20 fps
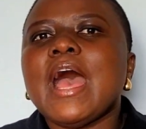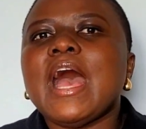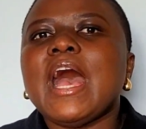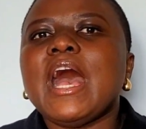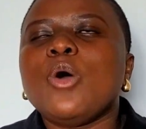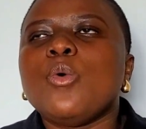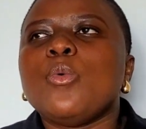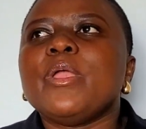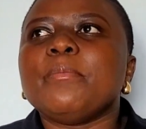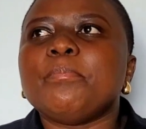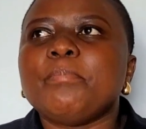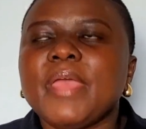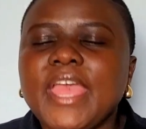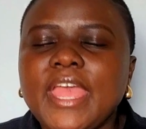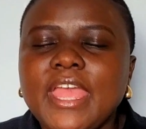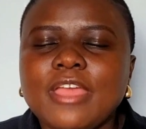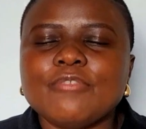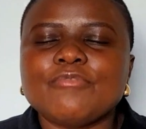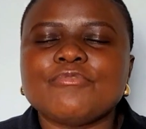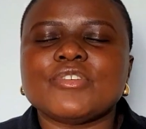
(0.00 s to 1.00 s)
Are we
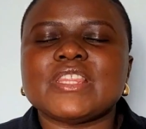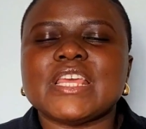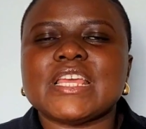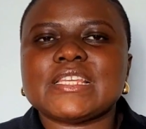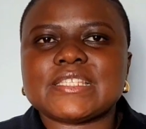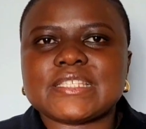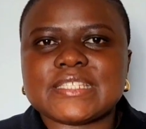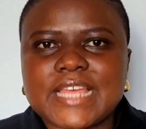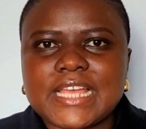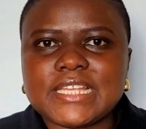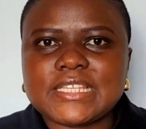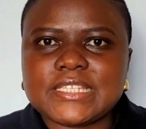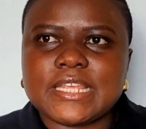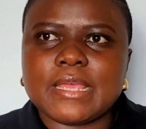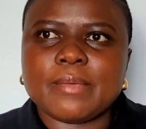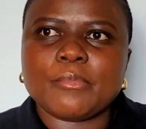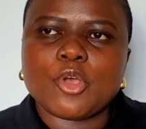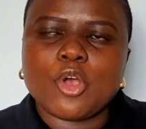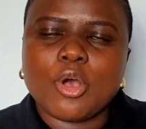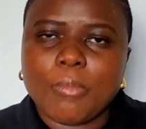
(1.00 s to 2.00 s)
paying for the exact
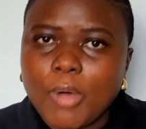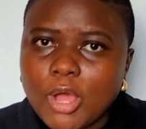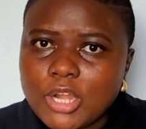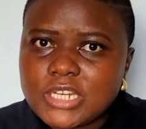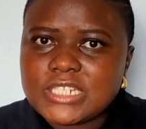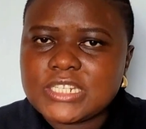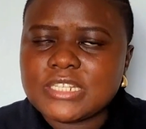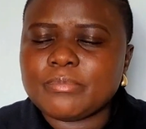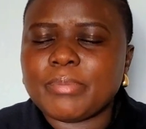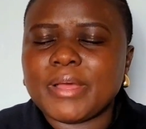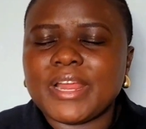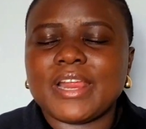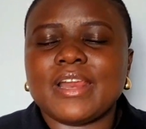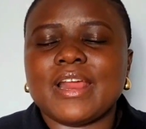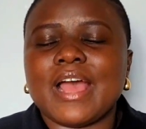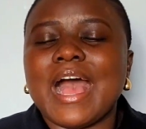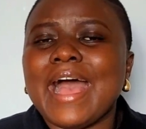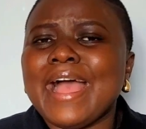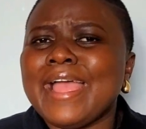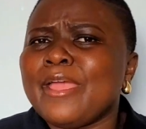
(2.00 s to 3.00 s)
same commodity but at a
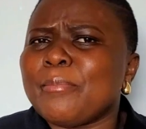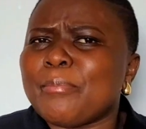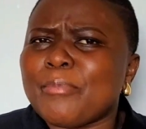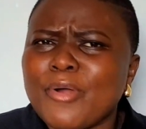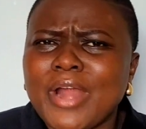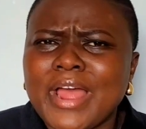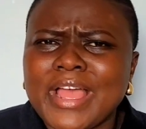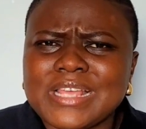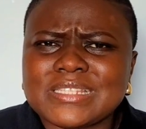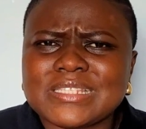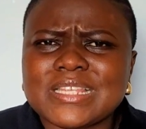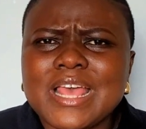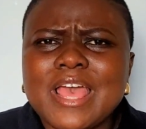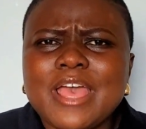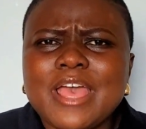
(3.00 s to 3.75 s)
higher price